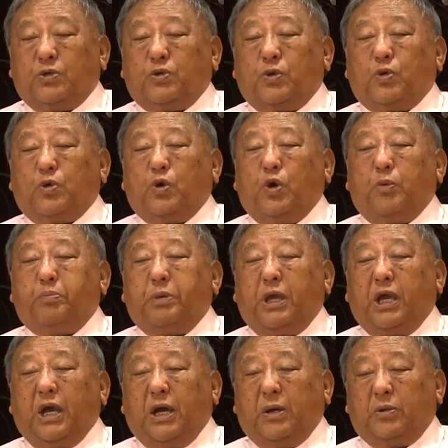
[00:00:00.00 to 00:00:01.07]
To go
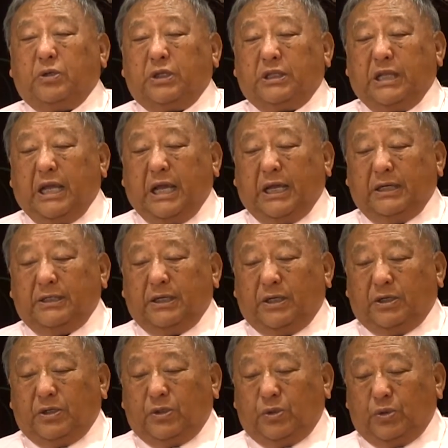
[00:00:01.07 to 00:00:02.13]
beyond that,
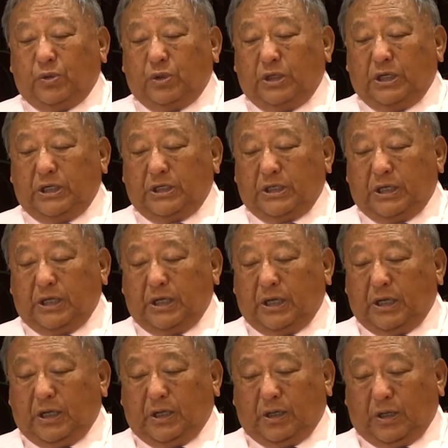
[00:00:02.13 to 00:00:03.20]
you need,
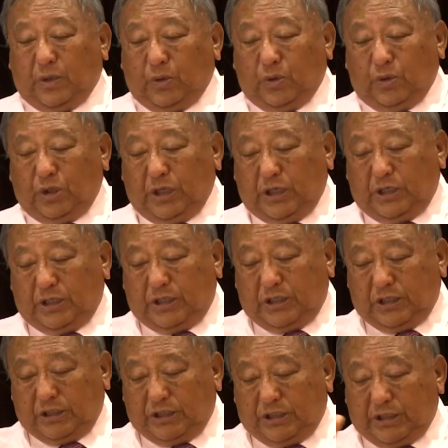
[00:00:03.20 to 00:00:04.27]
you need
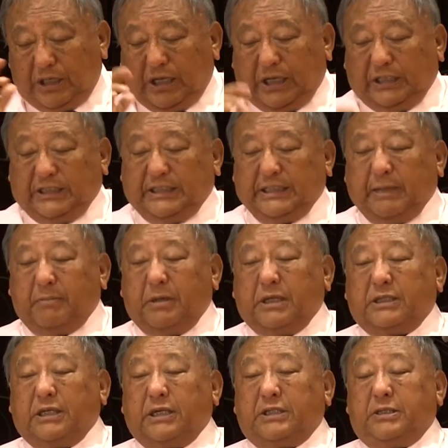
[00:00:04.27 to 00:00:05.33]
this
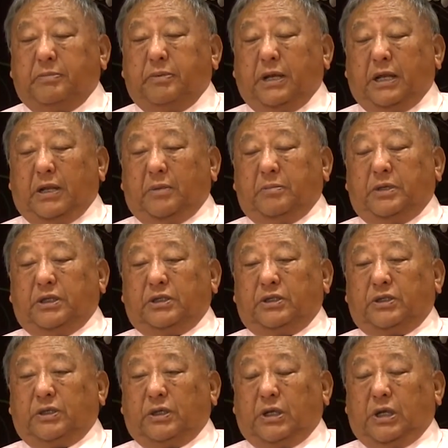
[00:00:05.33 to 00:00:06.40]
shamatha
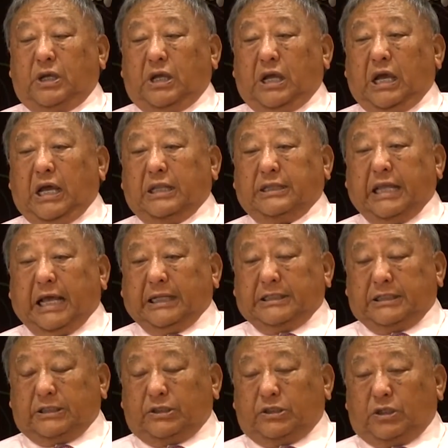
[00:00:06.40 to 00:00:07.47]
development. And
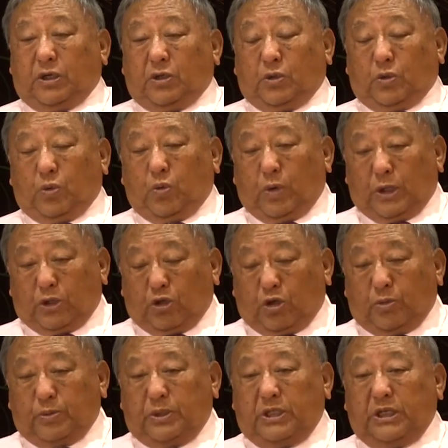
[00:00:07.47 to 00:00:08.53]
that is one
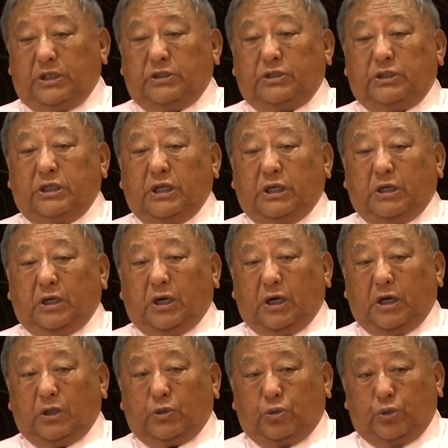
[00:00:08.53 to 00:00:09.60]
of these
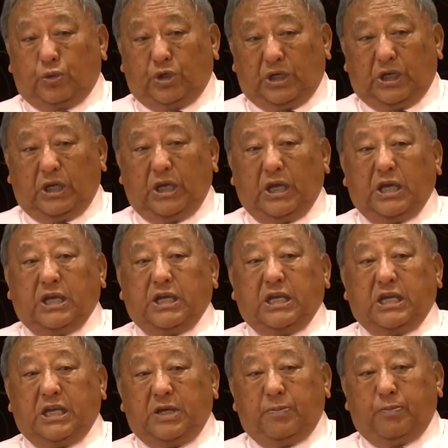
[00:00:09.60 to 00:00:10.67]
uh, three
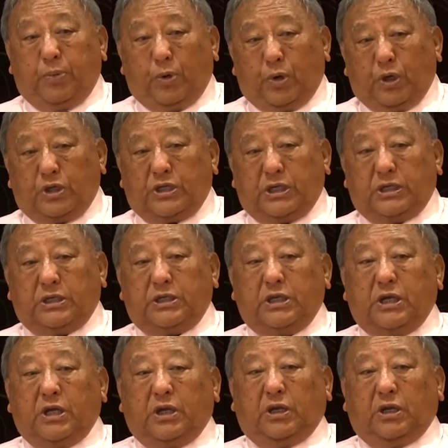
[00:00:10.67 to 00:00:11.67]
important